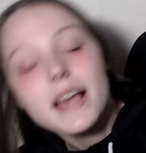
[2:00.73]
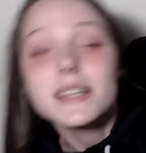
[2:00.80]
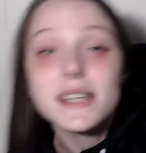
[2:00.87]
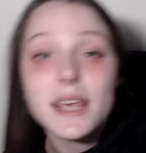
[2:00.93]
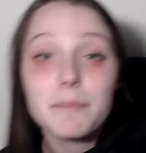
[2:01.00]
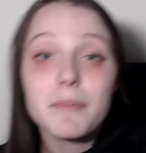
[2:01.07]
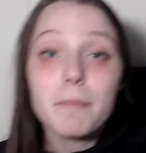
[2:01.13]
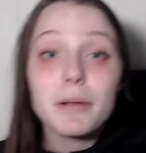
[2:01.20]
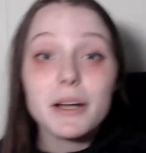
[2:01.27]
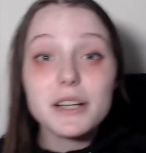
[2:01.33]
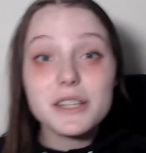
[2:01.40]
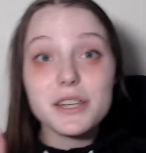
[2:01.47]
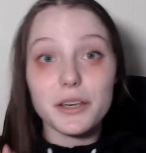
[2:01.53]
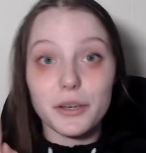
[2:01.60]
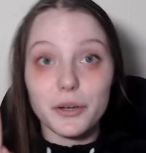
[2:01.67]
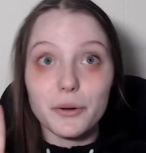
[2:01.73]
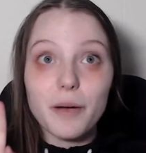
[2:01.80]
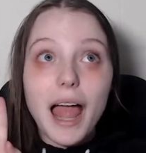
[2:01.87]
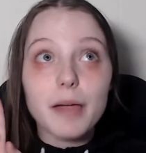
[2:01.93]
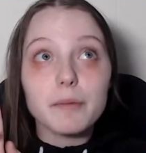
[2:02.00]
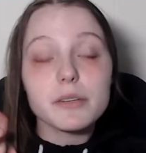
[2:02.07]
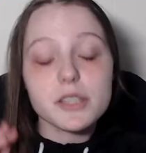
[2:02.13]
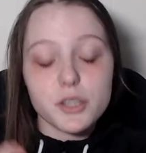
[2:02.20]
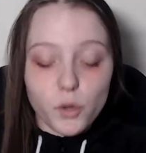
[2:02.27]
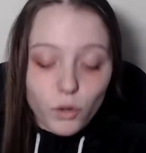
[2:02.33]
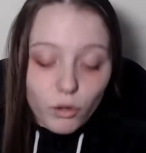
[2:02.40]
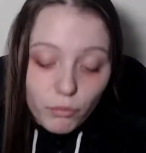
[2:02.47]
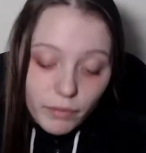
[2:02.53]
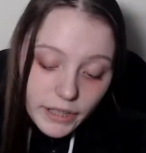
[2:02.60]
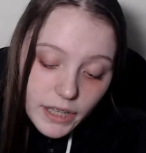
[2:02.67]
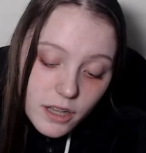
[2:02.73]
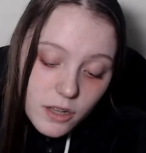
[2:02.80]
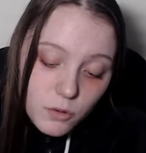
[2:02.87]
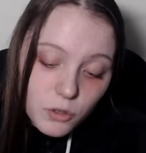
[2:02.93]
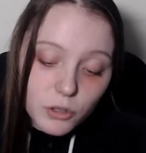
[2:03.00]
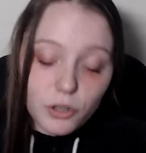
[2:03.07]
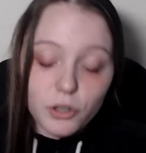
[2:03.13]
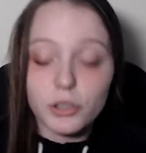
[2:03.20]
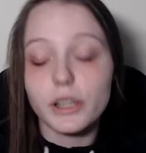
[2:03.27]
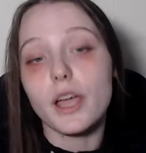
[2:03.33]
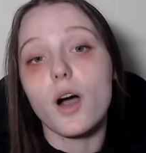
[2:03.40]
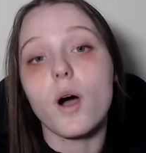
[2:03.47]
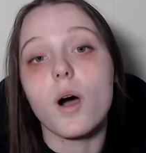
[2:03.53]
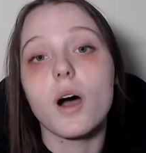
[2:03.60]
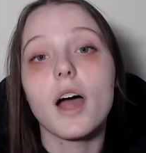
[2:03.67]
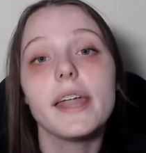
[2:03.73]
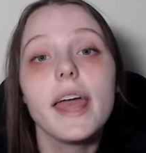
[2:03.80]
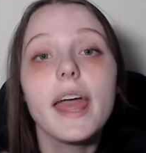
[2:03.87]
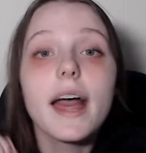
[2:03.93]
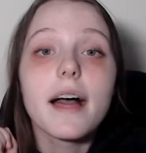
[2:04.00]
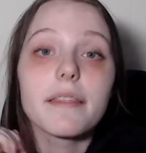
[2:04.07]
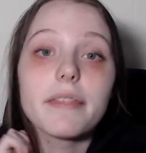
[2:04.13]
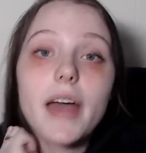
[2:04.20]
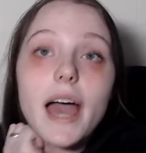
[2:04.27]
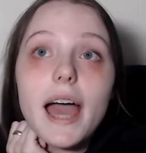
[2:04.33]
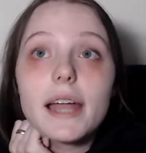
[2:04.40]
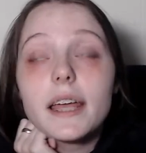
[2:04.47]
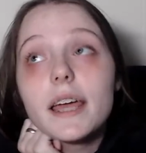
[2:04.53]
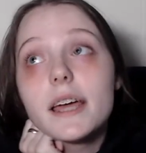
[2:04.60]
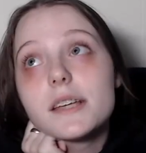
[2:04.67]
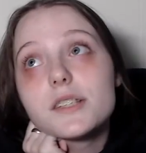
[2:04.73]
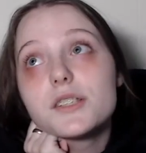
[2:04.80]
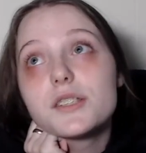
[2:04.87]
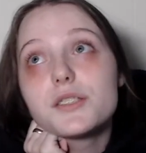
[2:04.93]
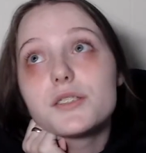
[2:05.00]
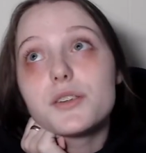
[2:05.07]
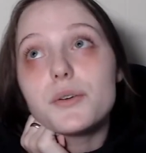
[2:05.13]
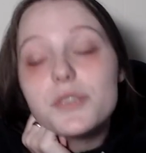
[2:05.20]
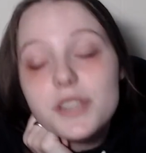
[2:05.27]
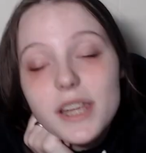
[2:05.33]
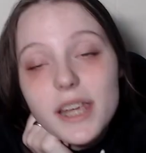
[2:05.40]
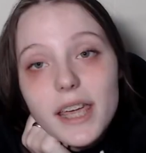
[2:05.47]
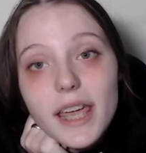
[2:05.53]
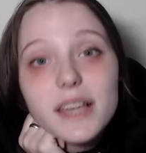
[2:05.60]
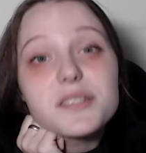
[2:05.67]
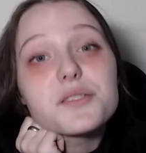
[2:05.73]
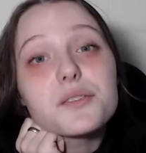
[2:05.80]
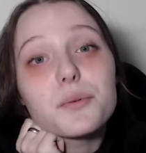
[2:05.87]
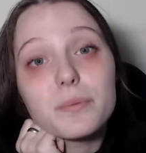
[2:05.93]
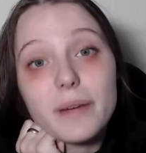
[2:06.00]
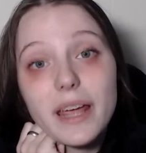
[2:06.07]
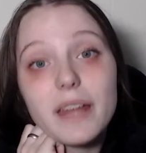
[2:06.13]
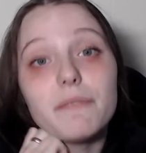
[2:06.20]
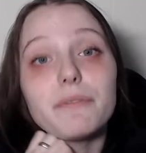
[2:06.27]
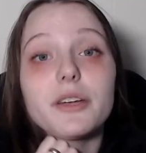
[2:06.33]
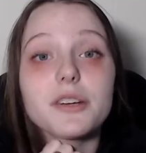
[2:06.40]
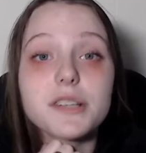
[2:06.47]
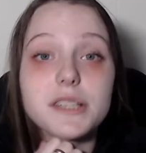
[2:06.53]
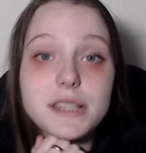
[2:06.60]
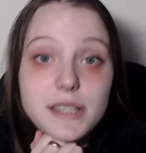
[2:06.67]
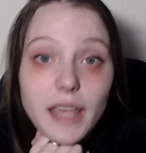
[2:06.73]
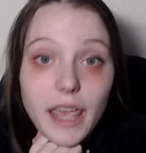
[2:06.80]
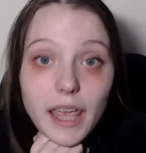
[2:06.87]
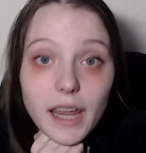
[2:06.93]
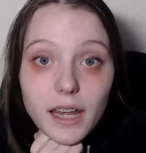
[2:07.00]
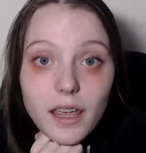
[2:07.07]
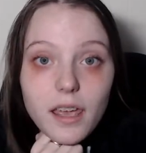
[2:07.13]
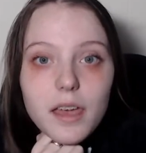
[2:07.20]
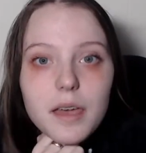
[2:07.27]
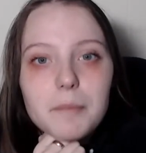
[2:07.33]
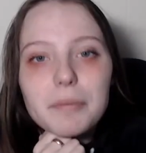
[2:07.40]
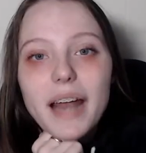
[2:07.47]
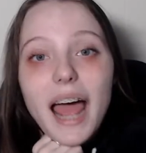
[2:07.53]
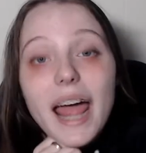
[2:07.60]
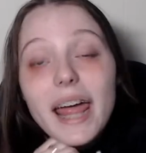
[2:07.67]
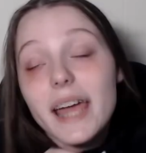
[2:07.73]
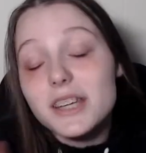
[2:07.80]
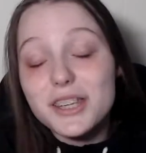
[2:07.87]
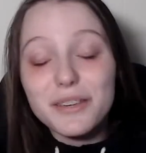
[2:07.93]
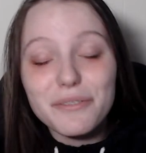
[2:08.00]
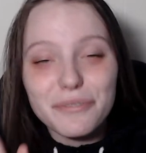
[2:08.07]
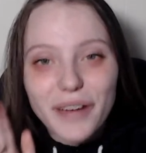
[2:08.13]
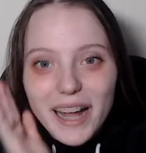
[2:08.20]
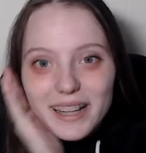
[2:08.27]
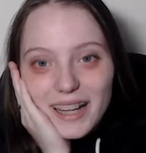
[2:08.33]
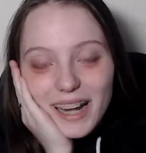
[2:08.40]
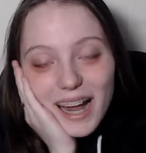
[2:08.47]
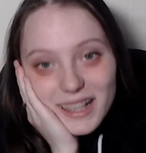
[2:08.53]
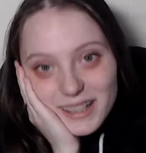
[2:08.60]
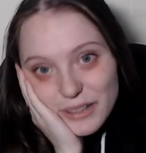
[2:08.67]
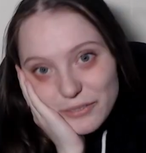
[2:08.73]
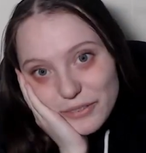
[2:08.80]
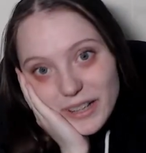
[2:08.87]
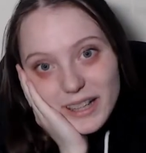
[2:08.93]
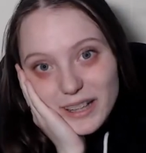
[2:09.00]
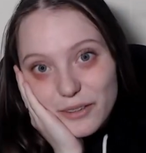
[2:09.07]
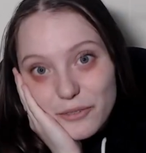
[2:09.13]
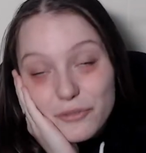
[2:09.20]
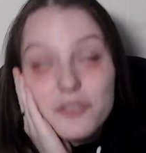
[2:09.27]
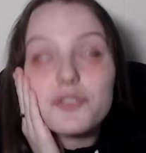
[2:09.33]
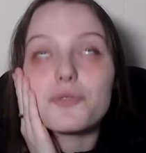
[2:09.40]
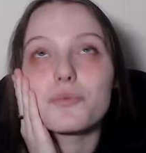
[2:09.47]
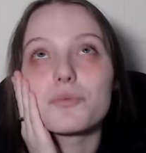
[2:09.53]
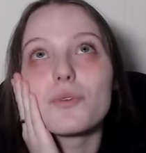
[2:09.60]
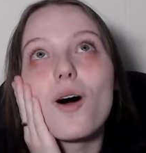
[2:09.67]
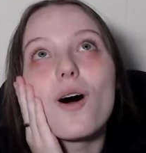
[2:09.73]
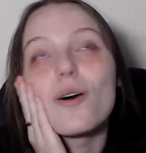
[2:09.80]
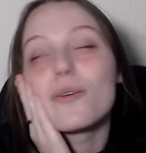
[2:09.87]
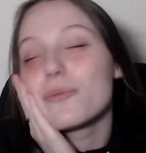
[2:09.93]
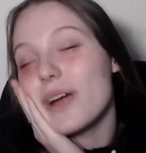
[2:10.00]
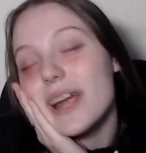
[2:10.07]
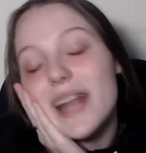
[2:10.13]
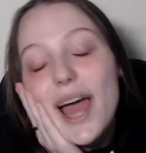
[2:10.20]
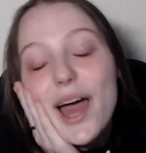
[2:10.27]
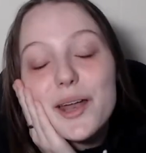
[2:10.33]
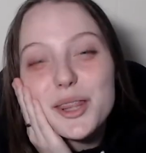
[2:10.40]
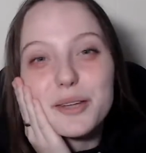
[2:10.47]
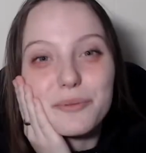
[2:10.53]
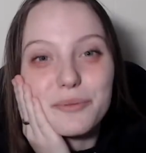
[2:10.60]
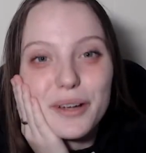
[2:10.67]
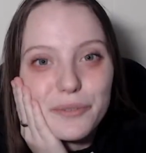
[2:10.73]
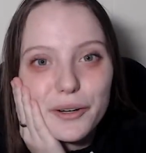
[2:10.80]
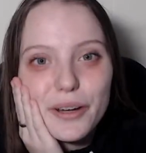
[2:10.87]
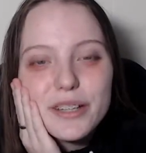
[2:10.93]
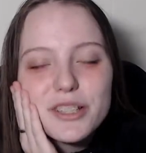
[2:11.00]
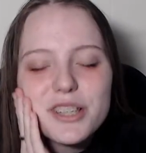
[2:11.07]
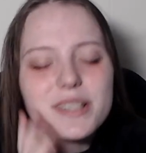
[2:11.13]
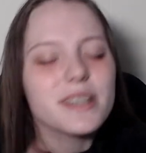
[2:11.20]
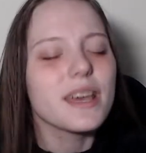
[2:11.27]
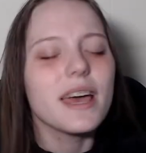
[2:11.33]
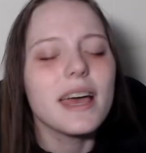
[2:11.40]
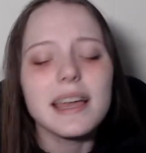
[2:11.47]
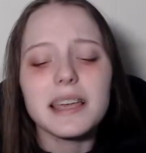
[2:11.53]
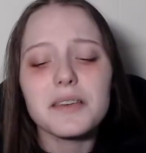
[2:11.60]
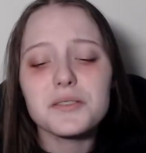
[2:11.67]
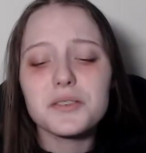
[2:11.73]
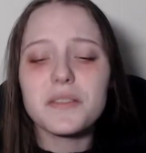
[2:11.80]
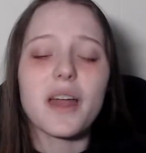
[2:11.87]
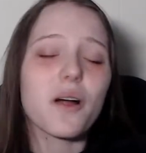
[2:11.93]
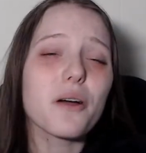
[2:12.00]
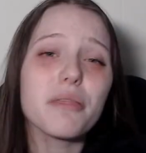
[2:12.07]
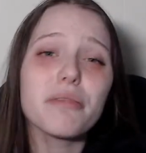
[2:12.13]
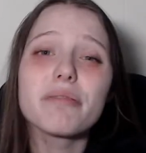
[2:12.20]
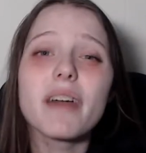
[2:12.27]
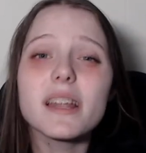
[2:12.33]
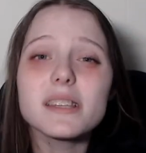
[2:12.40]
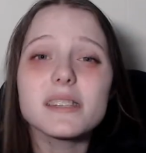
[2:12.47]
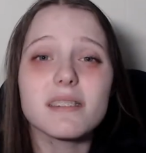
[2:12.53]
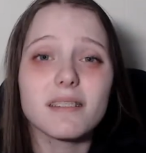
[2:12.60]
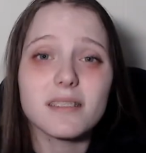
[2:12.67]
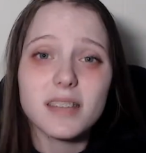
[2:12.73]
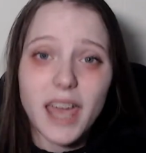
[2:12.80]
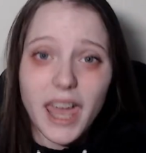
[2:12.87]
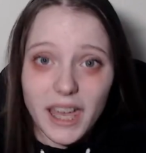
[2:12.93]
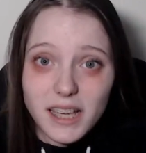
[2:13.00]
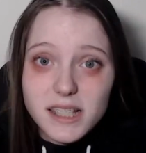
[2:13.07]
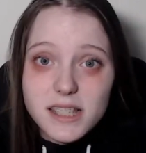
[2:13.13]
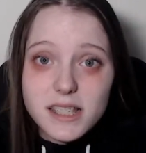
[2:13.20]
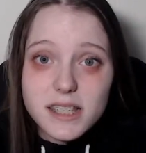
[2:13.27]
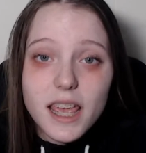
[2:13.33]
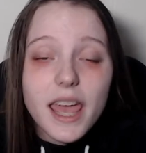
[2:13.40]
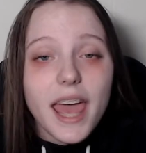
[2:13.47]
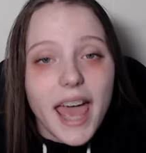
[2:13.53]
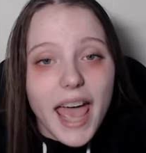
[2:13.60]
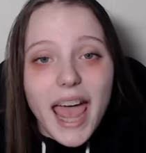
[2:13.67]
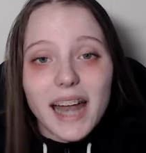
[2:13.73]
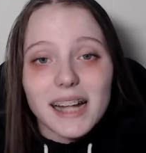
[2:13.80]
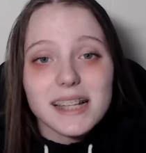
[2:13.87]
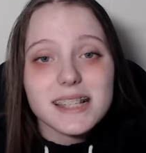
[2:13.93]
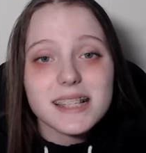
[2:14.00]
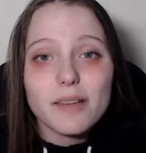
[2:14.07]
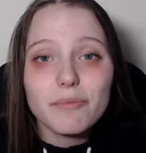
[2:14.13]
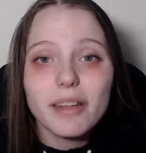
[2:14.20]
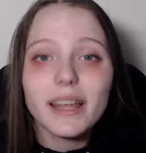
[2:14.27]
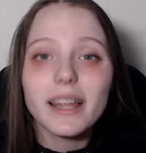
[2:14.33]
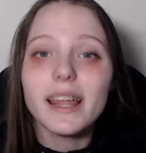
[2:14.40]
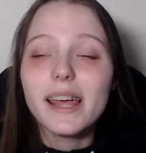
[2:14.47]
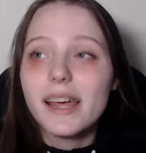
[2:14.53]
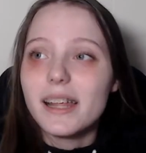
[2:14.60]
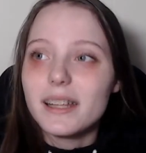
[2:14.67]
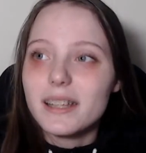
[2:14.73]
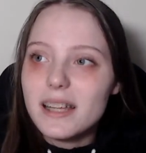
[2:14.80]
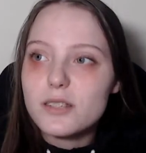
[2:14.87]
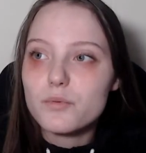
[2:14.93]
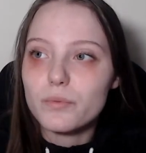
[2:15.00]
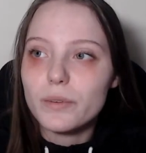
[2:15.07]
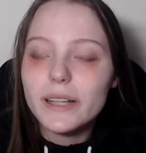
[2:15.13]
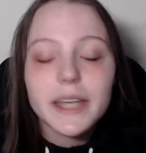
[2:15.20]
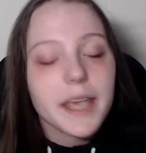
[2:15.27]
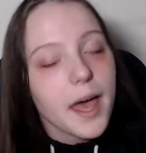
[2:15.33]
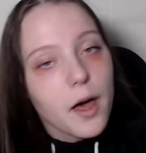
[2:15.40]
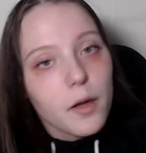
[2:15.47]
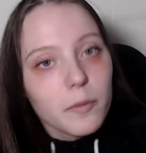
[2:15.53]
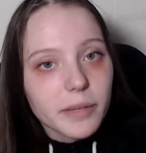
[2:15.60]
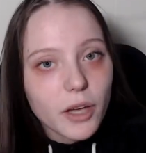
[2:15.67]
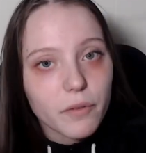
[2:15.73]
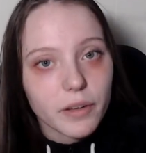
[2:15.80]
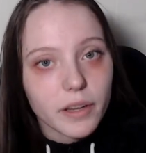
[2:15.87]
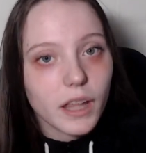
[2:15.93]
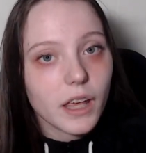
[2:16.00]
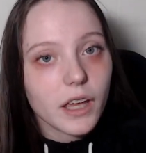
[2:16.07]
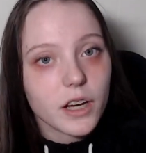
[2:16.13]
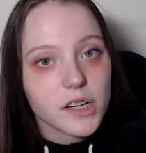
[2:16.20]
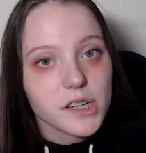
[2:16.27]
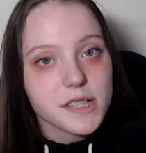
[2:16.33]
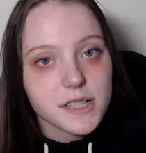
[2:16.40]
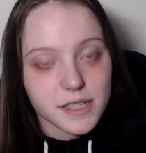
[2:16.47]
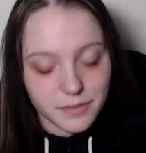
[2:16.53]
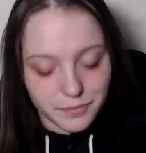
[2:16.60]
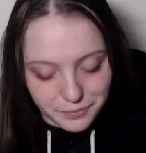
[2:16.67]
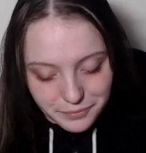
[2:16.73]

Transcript: Tip number two, I was told really or early on that sushi is great for your skin, but I actually find that I love eating the fish raw right out of the river. It just gives you that authentic taste, and it's something that's really helped me over the years.